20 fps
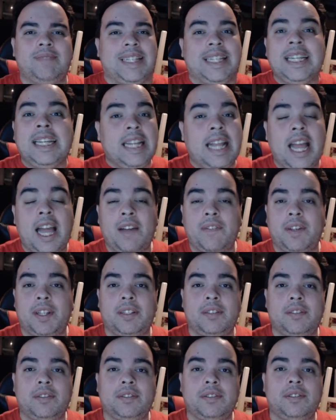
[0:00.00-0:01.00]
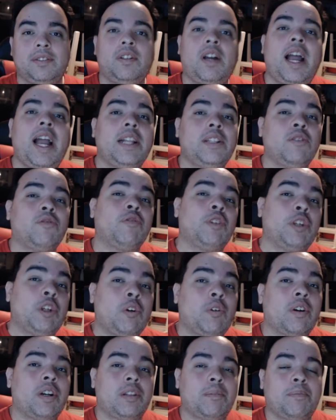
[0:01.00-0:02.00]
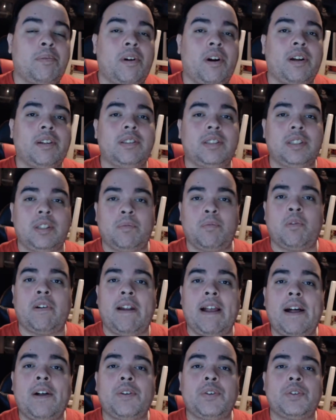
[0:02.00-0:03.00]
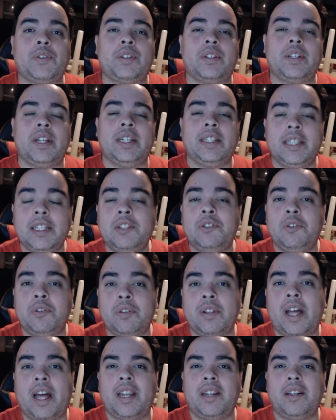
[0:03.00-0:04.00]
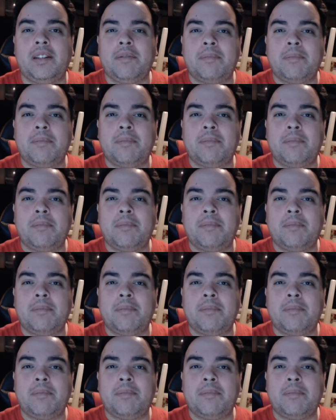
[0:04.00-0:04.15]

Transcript: He didn't have it, so I had to reorder the part somewhere else, and I did do that.